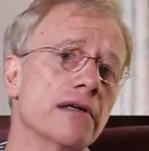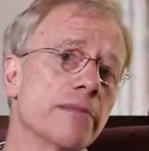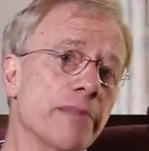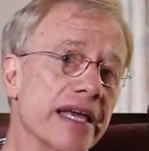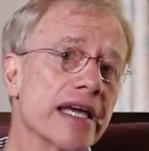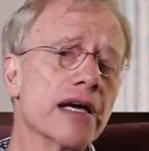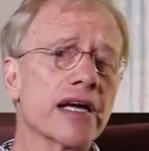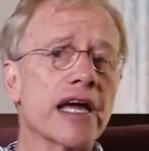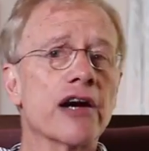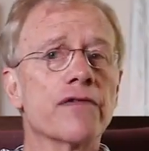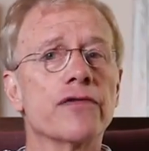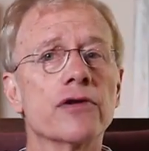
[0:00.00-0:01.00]
being a
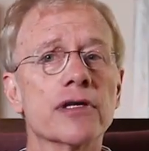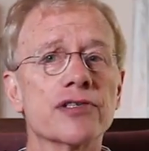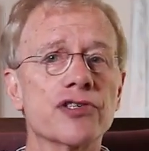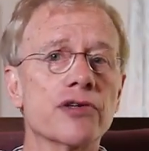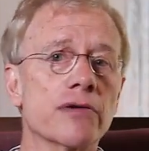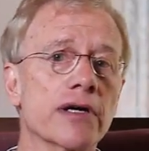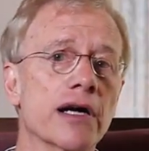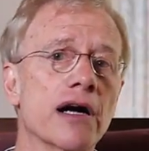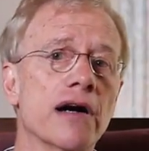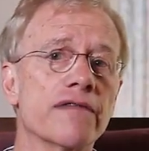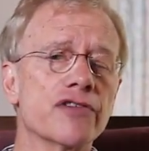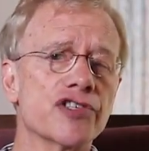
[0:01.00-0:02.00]
careful listener in a
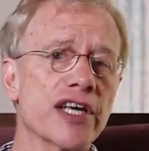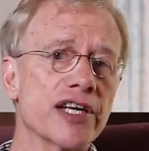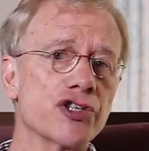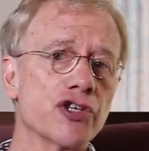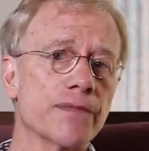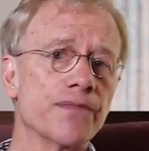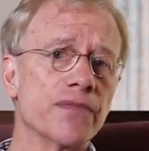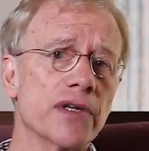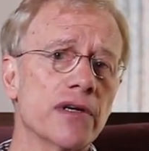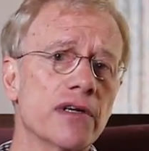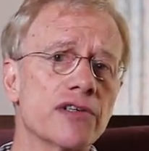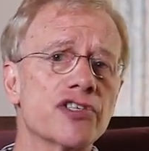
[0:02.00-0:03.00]
conversation,
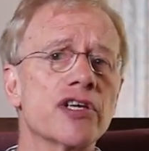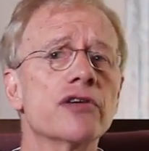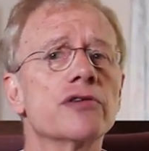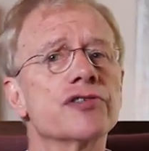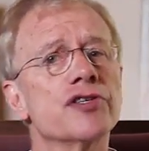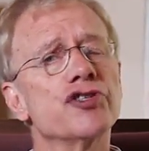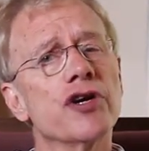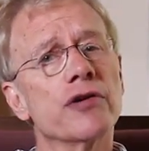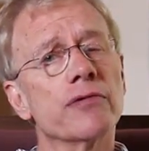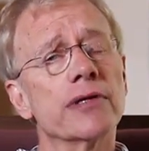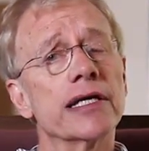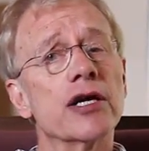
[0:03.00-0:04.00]
skills that
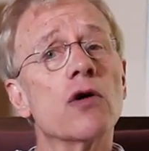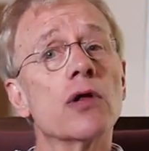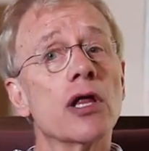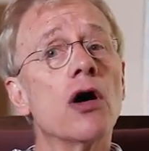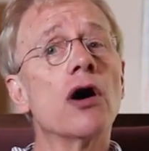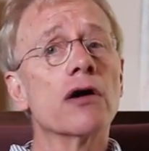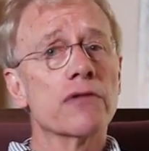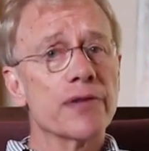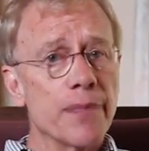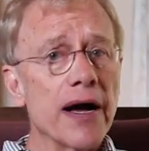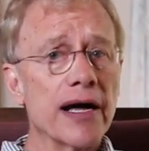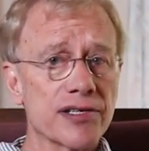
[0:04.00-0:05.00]
generally go along
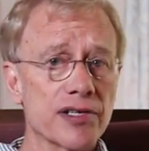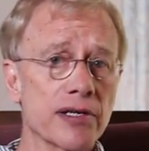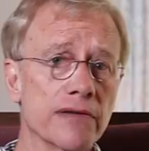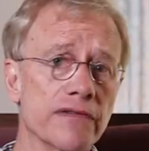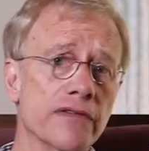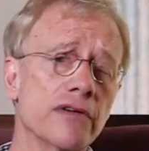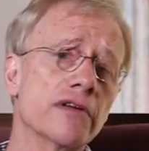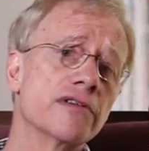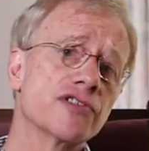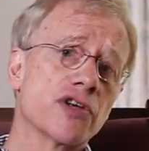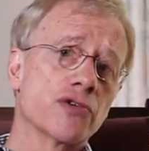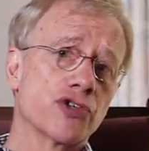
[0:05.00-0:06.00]
with positive
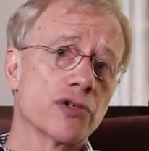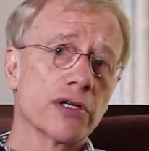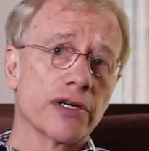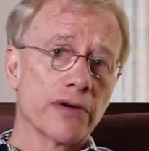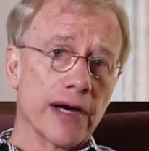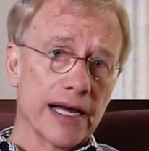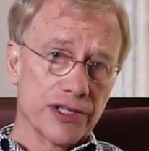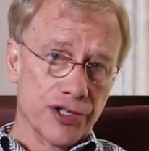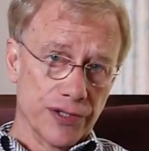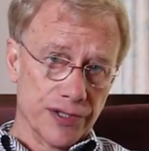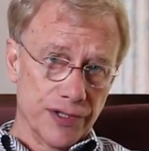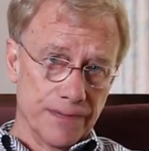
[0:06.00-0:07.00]
social
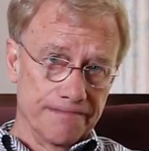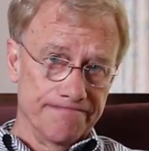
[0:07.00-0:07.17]
interactions.